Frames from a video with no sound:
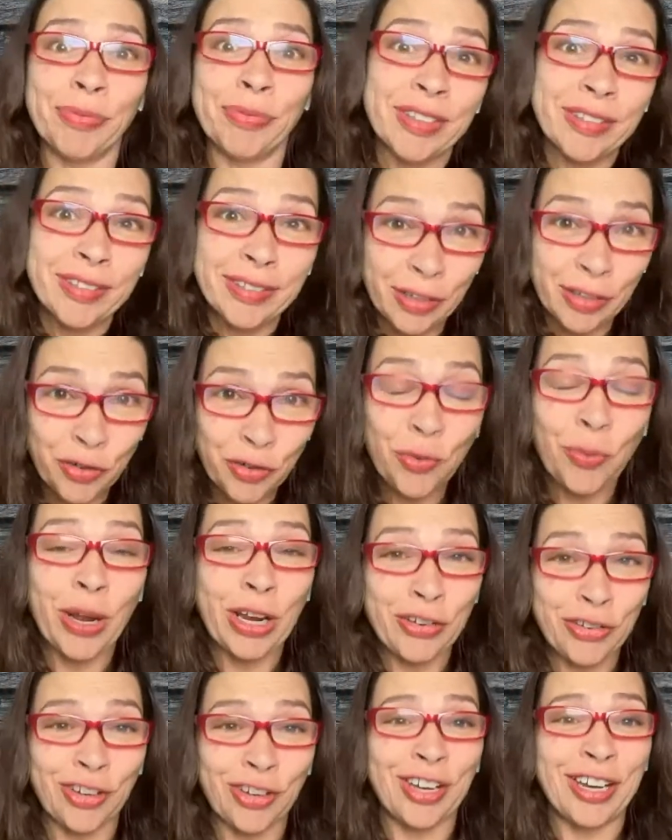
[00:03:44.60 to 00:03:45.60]

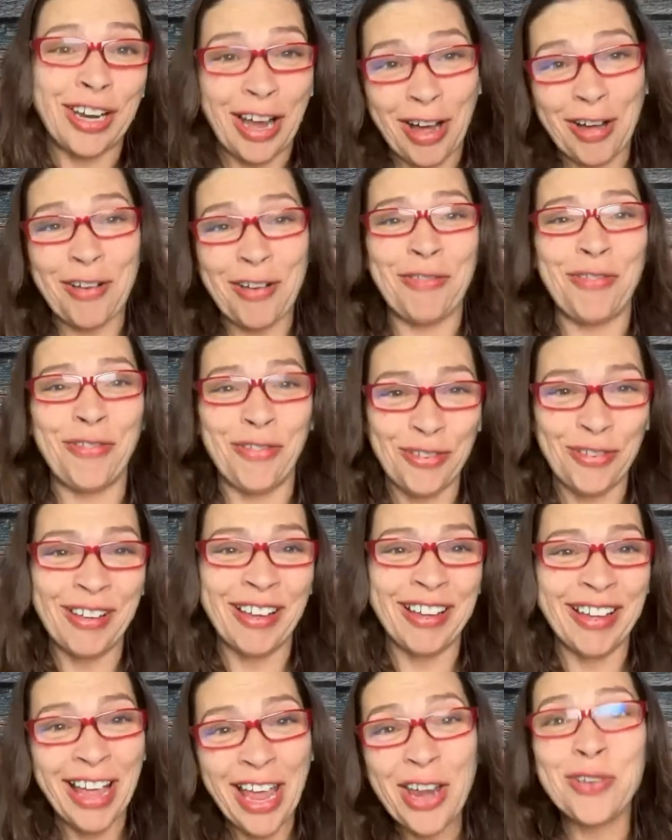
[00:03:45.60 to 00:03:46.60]
situation of
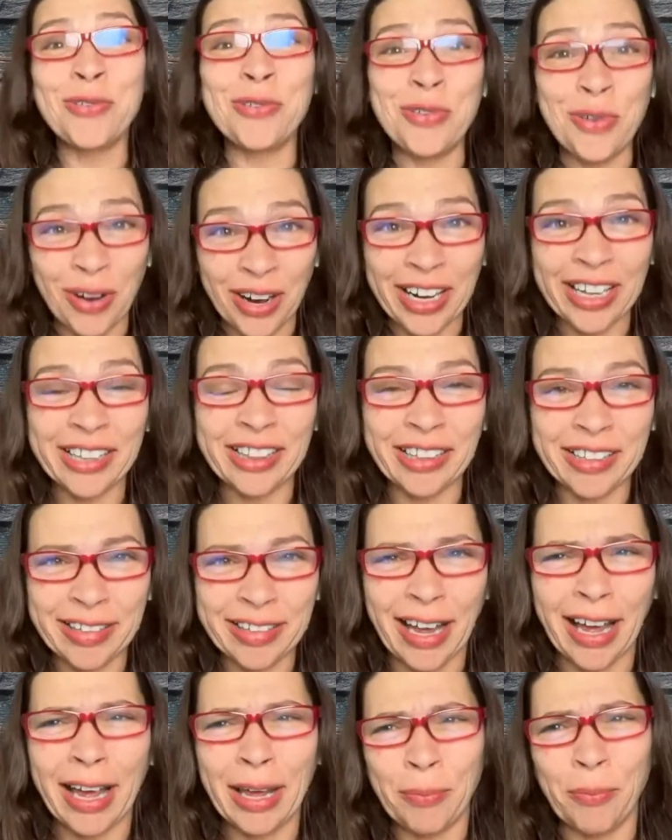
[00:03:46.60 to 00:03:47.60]
New York at the
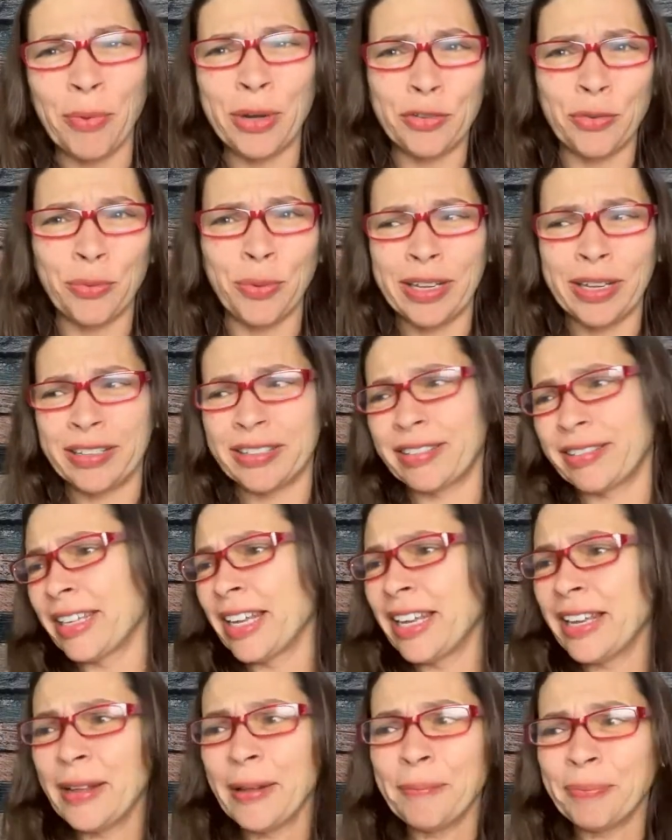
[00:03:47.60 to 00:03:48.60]
time, which was
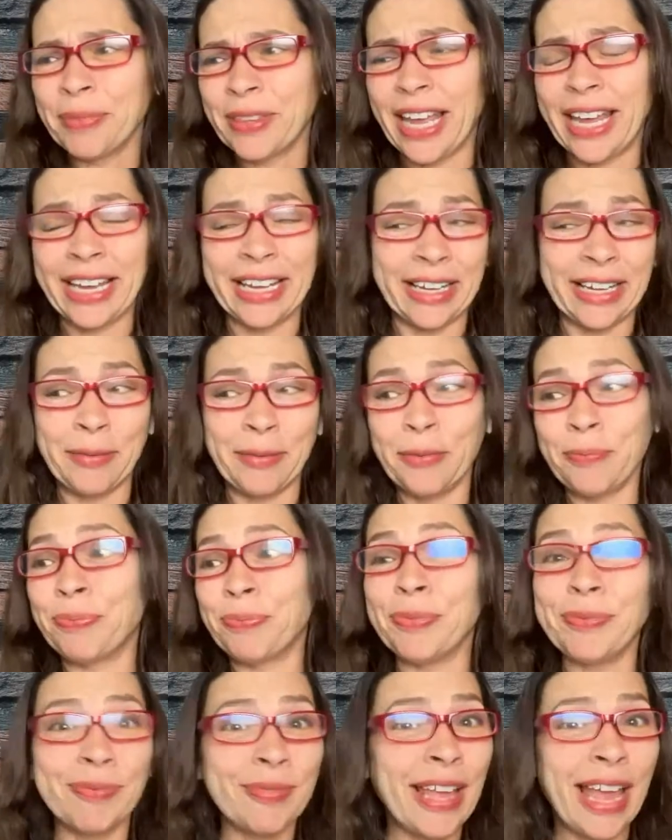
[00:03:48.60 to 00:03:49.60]
like
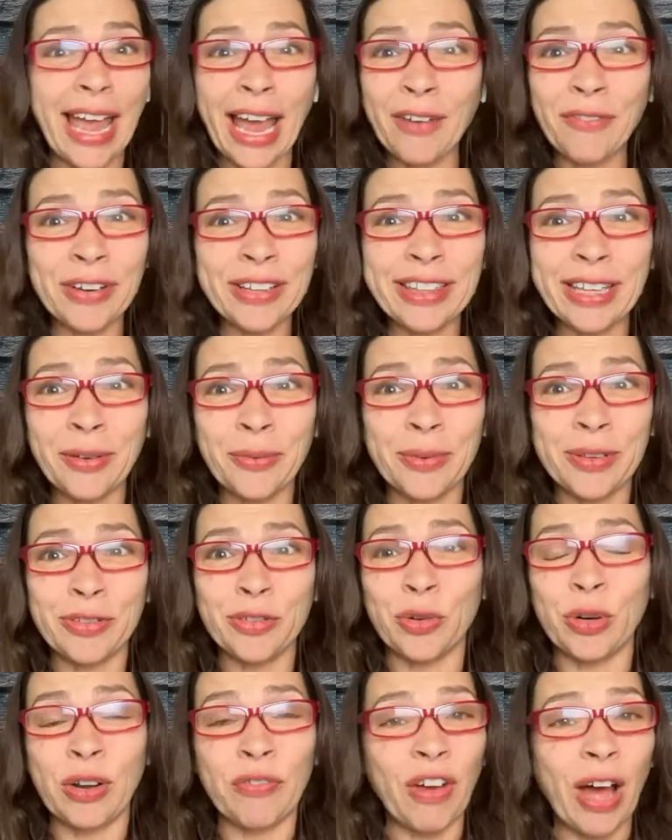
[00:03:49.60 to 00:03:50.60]
everything was
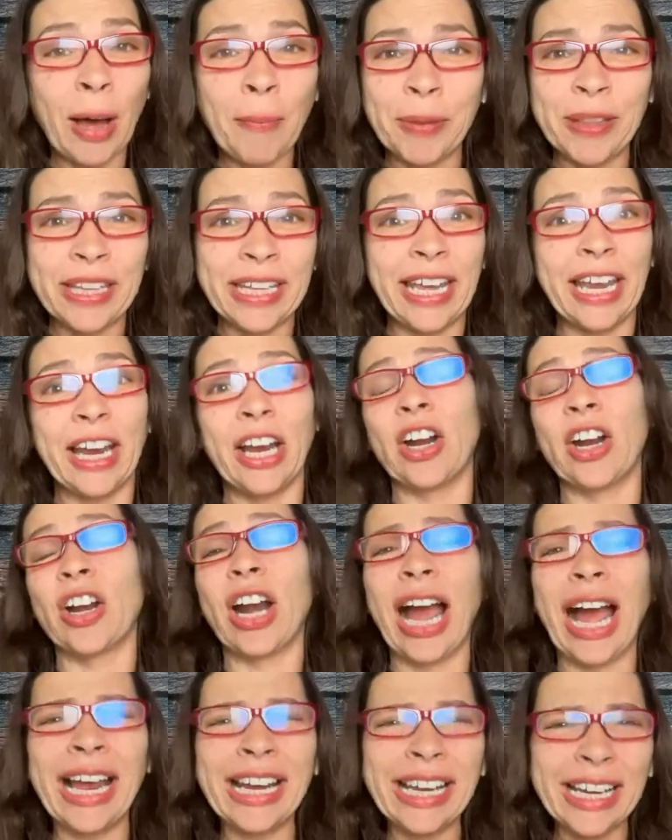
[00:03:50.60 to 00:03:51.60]
sort of up in the
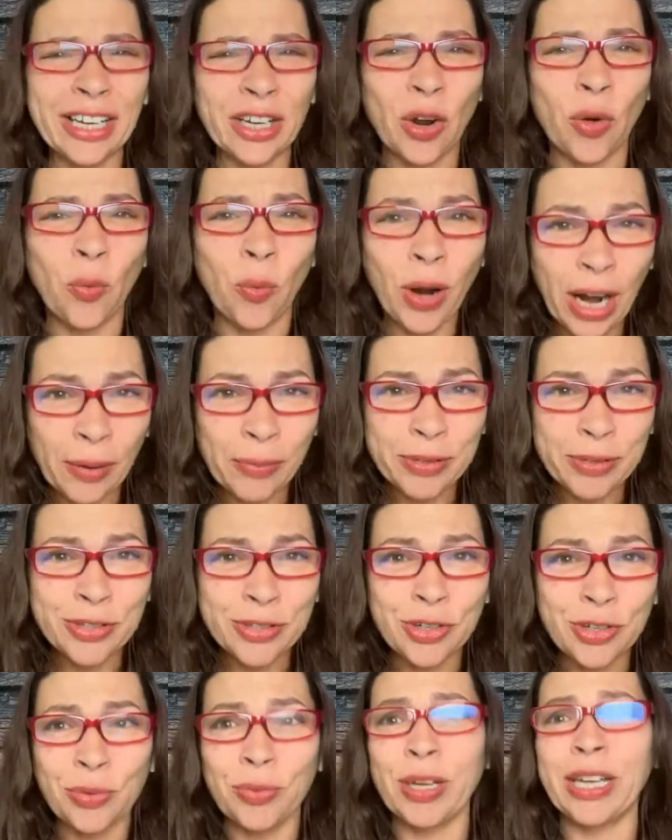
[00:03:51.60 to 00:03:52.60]
air. I didn't know what I was
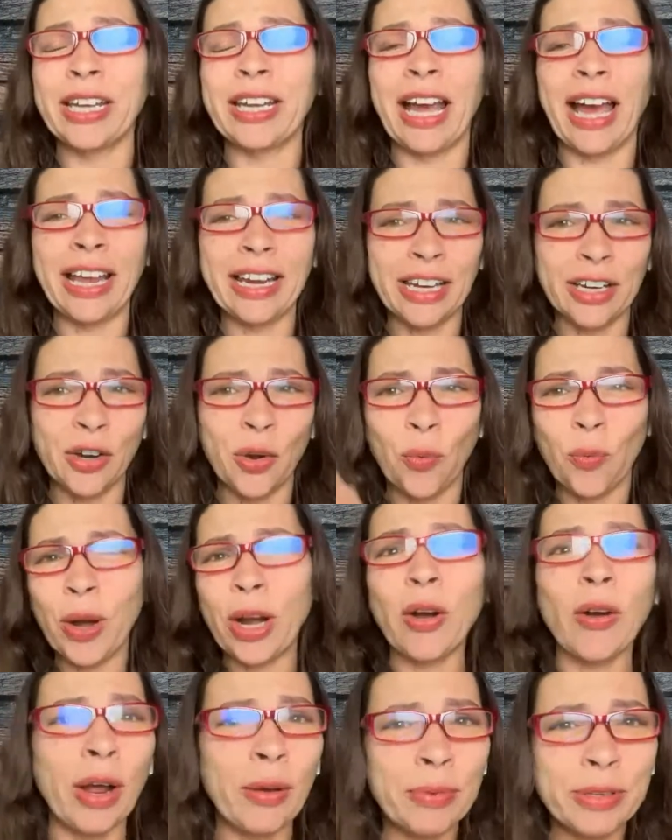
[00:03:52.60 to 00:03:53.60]
doing. I didn't know
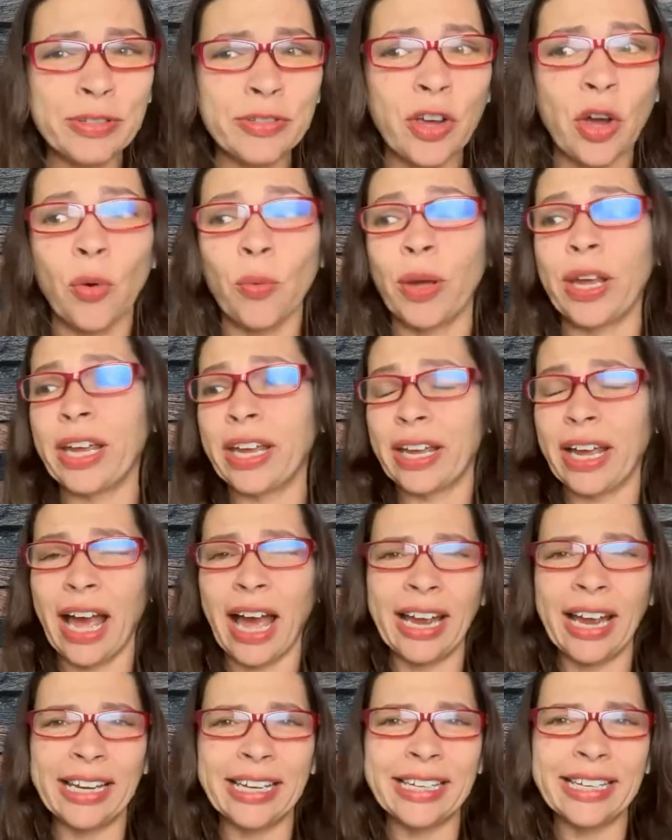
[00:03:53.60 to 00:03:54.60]
where I was going.
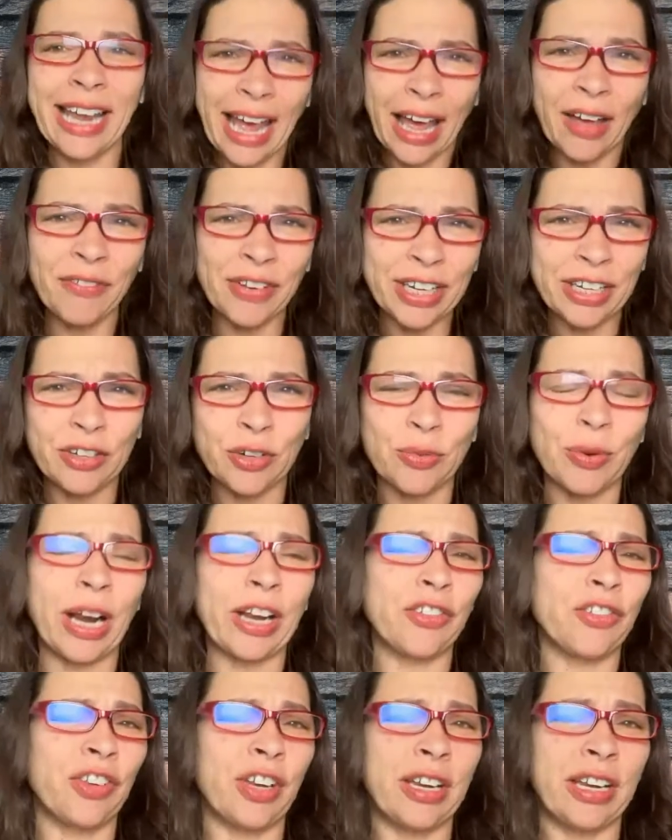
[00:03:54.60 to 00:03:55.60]
I didn't have any
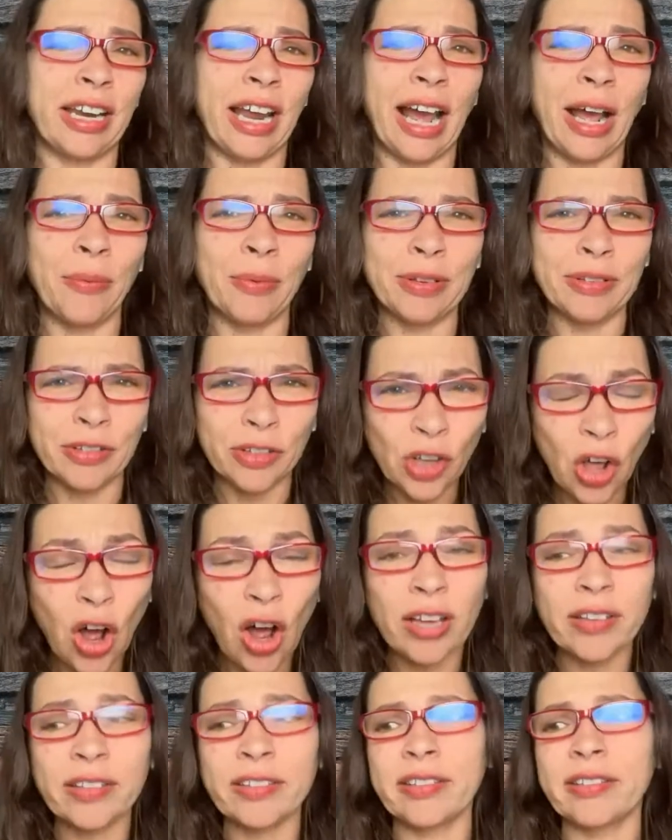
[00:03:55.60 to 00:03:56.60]
direction. I was
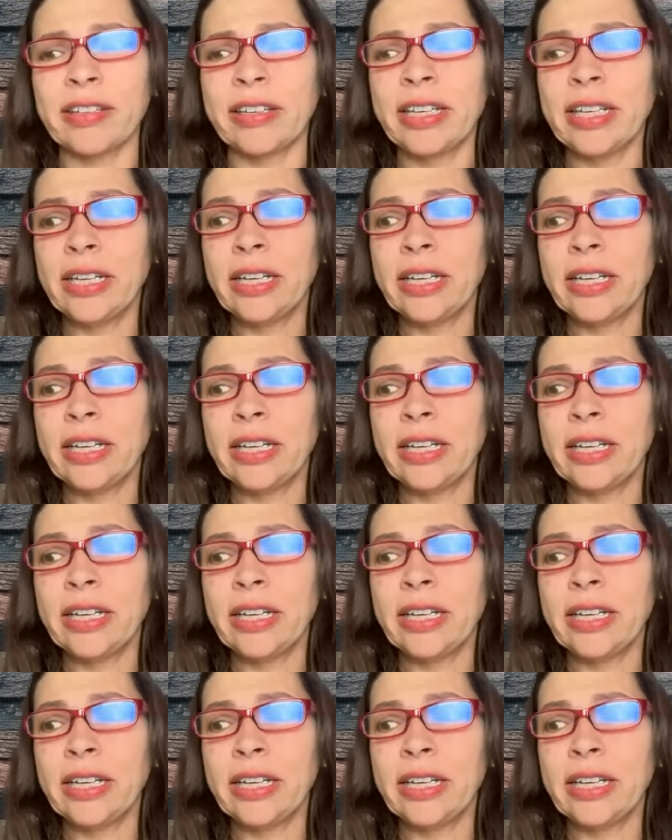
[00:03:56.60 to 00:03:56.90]
lost,